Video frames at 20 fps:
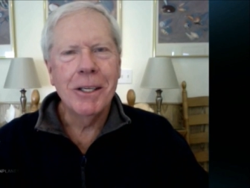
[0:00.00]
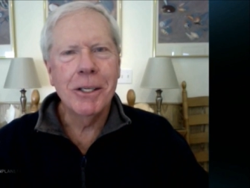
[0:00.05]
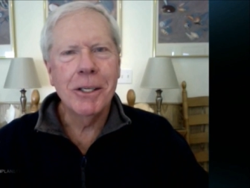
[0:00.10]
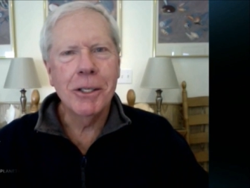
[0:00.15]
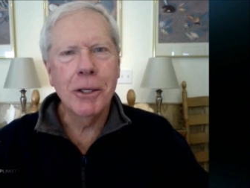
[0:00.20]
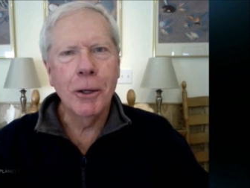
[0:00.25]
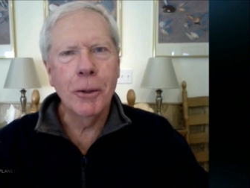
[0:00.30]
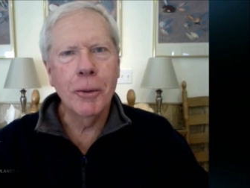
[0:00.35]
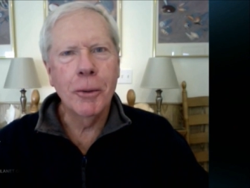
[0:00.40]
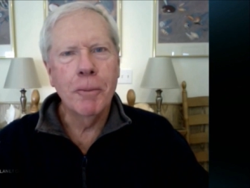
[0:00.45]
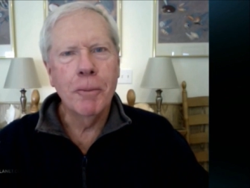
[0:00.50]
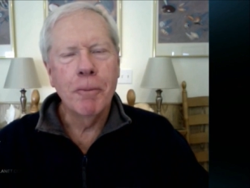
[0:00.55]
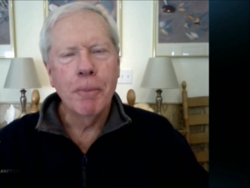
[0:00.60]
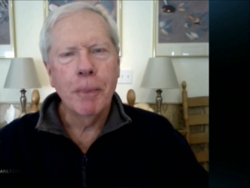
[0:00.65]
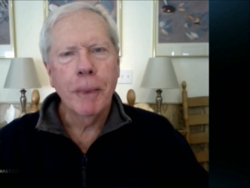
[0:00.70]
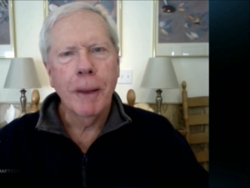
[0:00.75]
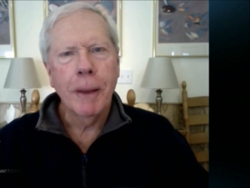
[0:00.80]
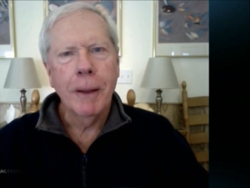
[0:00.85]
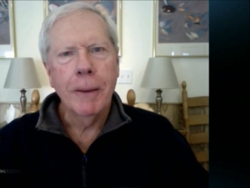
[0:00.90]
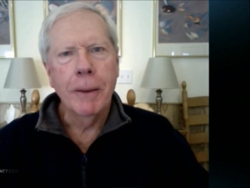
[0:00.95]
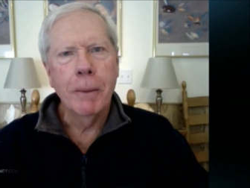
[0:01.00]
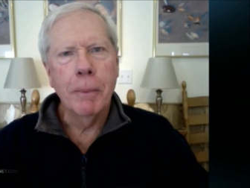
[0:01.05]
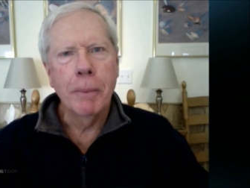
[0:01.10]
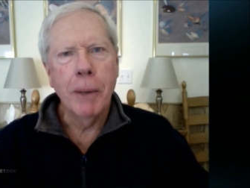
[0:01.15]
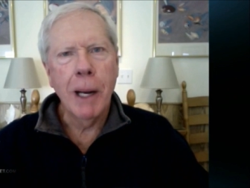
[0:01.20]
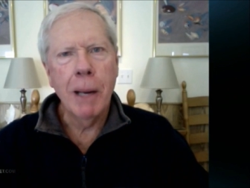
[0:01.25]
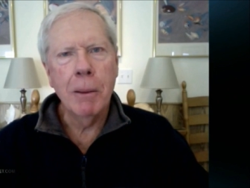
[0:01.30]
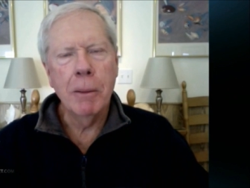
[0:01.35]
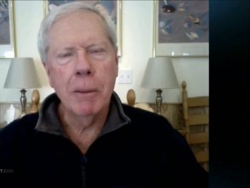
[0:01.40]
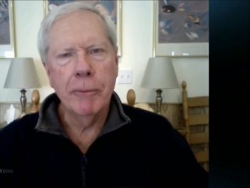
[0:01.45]
so the
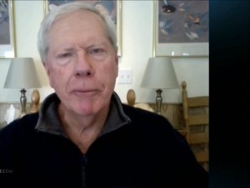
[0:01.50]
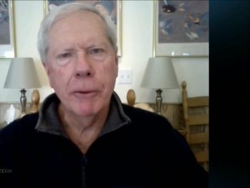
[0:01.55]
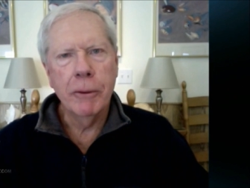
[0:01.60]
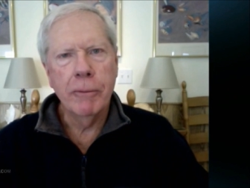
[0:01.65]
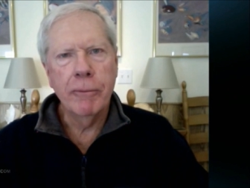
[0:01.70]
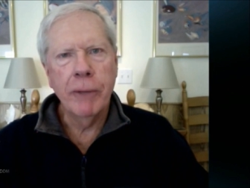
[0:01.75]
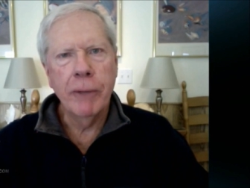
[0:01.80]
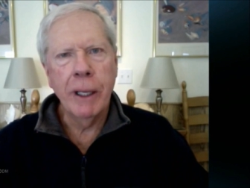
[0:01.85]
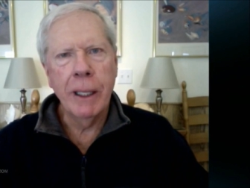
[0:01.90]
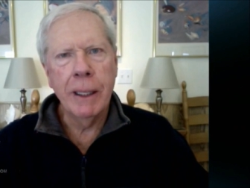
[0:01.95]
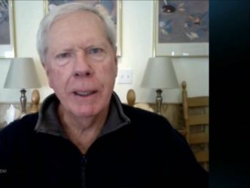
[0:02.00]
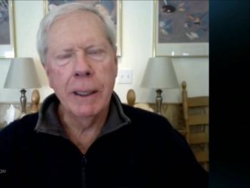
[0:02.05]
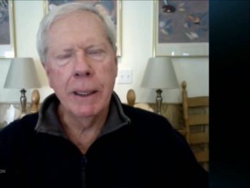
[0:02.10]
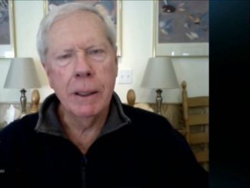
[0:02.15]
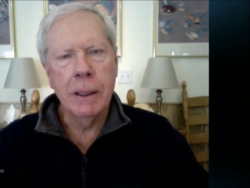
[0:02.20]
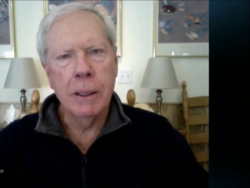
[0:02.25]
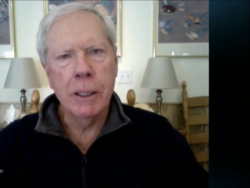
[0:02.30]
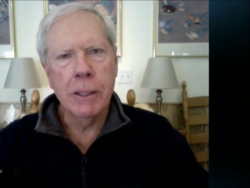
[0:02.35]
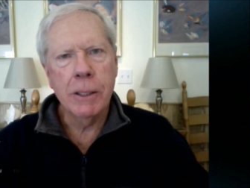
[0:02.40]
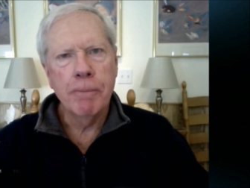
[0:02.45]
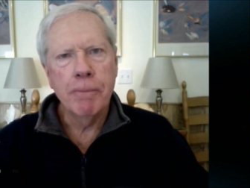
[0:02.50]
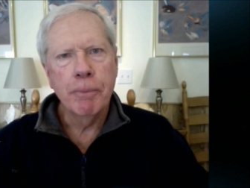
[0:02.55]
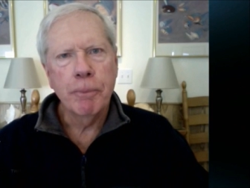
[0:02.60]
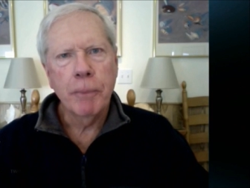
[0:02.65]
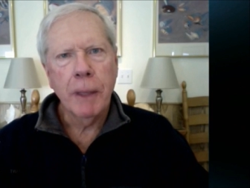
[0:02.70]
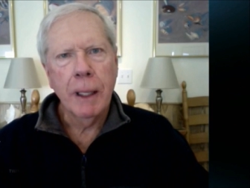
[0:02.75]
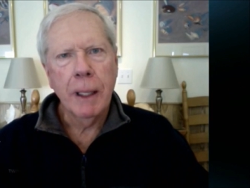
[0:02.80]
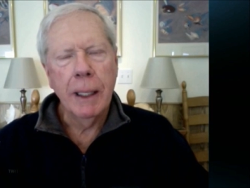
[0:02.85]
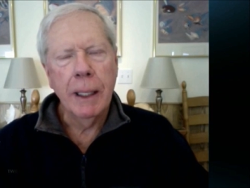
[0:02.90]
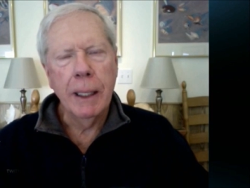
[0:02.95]
problem for the Fed is
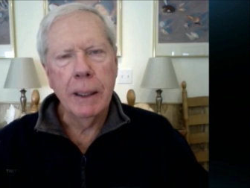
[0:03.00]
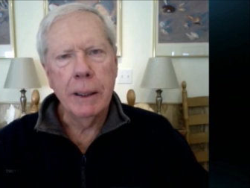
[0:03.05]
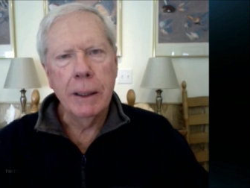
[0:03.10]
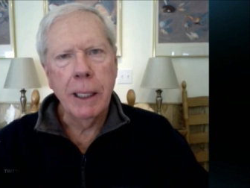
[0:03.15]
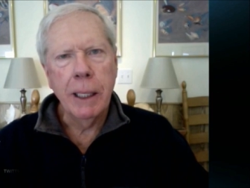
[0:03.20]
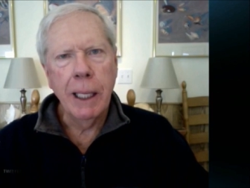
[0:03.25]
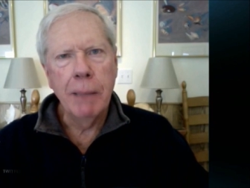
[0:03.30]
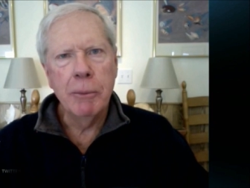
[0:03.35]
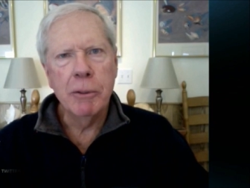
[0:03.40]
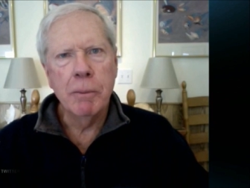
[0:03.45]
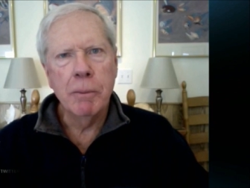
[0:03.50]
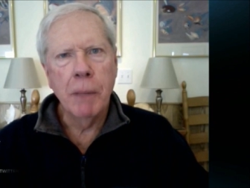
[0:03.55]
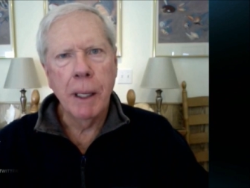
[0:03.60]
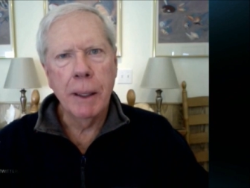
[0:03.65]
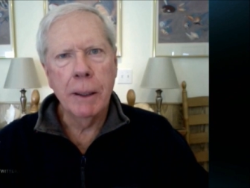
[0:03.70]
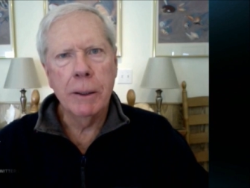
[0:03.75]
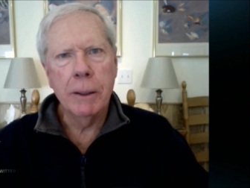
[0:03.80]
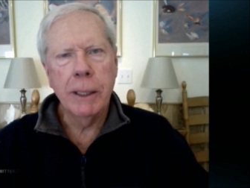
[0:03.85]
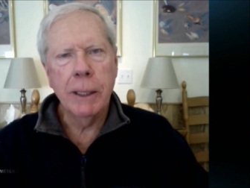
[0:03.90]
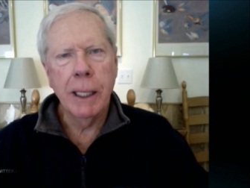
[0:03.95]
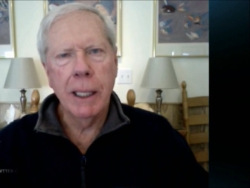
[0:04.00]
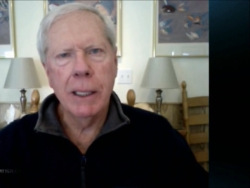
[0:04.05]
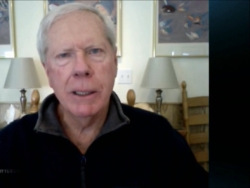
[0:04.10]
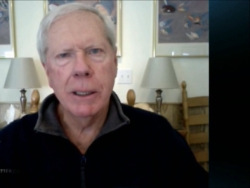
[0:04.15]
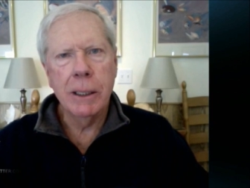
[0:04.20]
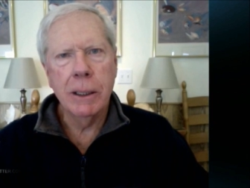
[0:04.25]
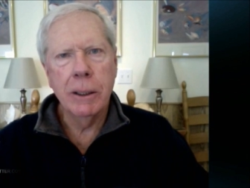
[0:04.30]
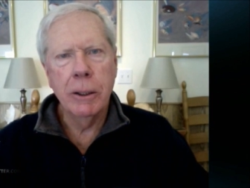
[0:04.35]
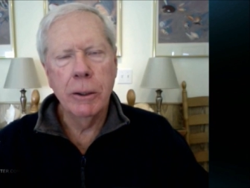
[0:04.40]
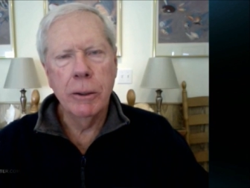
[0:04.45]
it keeps
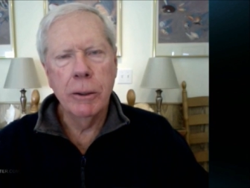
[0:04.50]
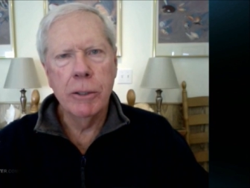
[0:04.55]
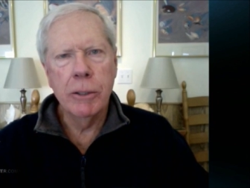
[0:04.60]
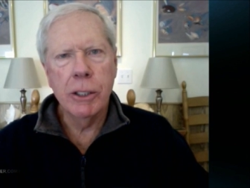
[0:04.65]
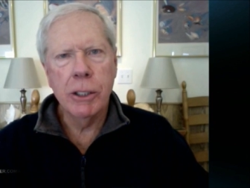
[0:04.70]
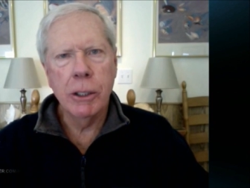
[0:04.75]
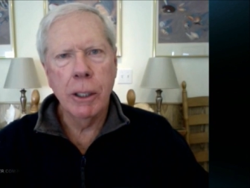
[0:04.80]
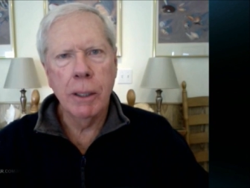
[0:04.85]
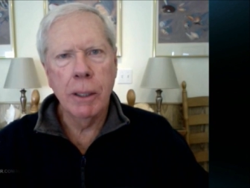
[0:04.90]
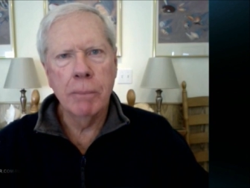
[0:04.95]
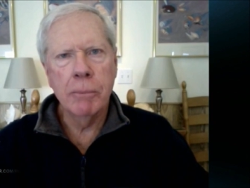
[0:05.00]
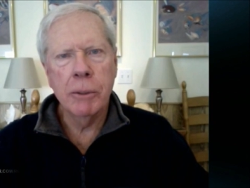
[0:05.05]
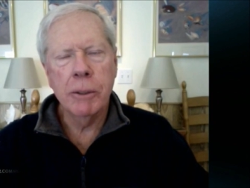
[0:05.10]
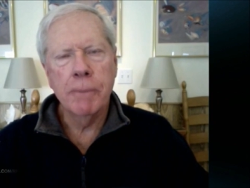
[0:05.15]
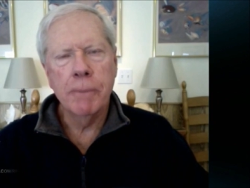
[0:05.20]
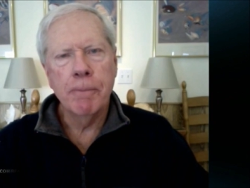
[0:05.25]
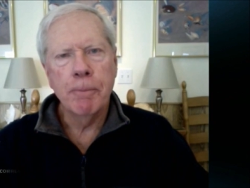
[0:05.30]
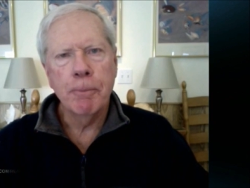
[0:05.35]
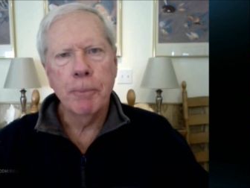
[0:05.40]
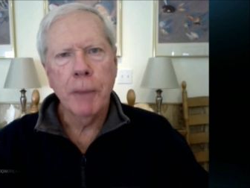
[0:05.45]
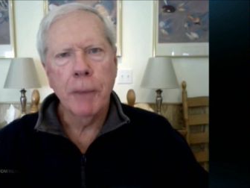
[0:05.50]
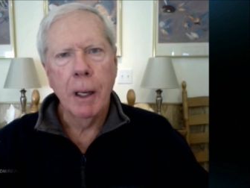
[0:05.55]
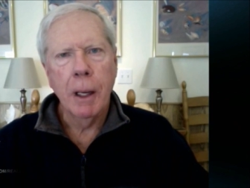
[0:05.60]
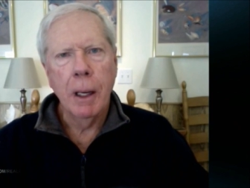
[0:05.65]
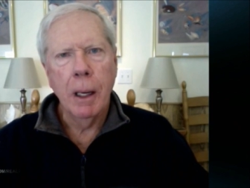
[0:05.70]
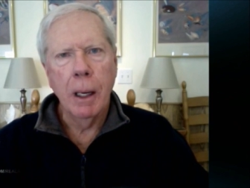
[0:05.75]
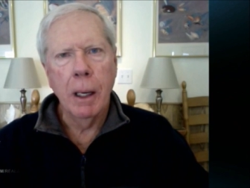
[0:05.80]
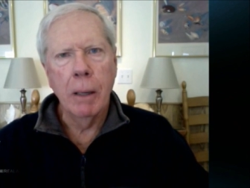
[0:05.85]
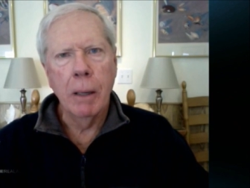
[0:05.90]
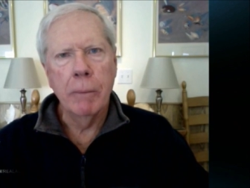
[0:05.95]
monetizing huge sums
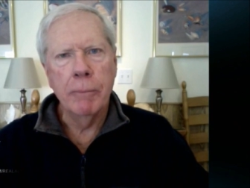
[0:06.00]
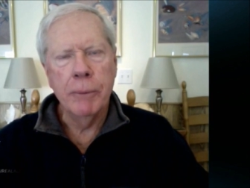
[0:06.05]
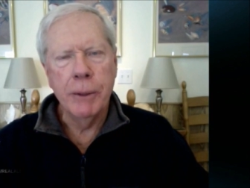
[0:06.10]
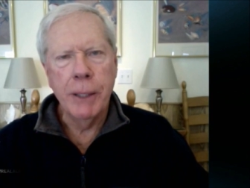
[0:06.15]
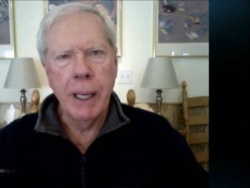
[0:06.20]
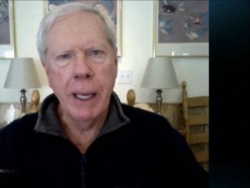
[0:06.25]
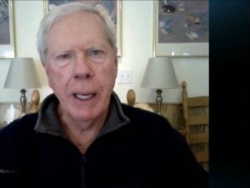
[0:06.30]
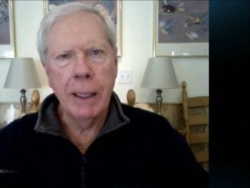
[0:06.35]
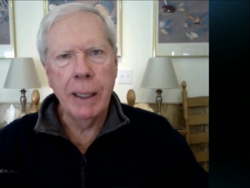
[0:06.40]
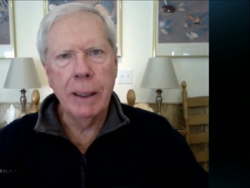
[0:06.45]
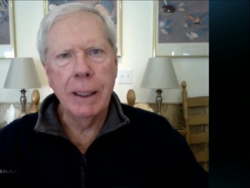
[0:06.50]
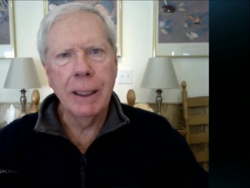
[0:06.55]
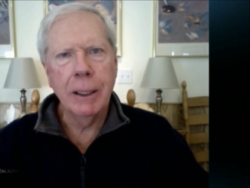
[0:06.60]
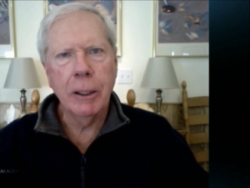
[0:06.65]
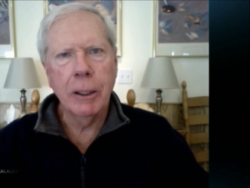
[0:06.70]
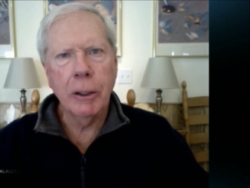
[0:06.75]
of debt,